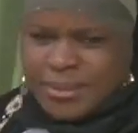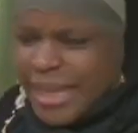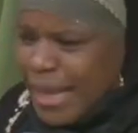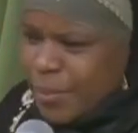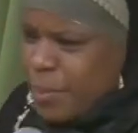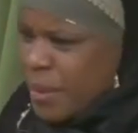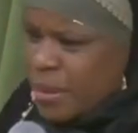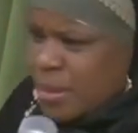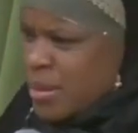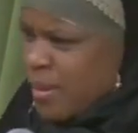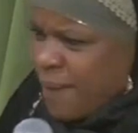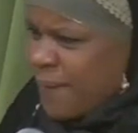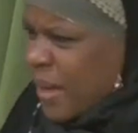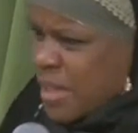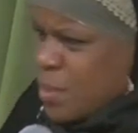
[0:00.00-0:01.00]
typing
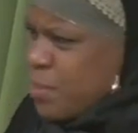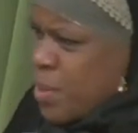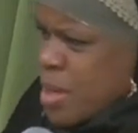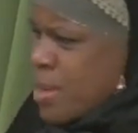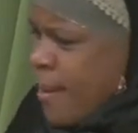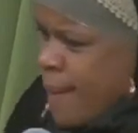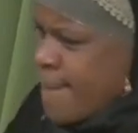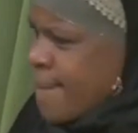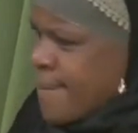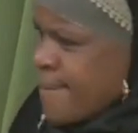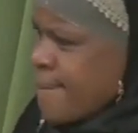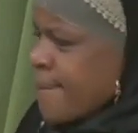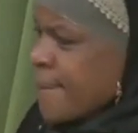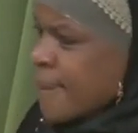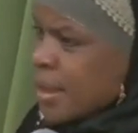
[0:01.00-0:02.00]
Facebook,
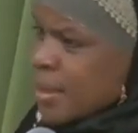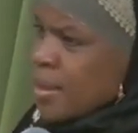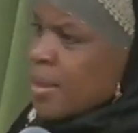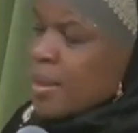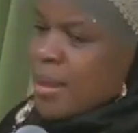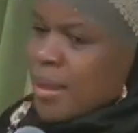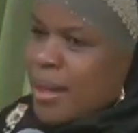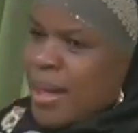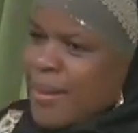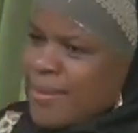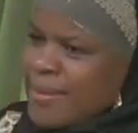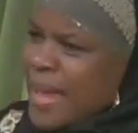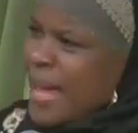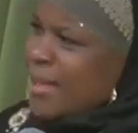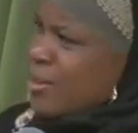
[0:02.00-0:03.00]

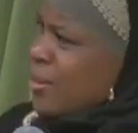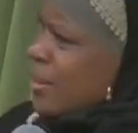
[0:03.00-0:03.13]
hitting that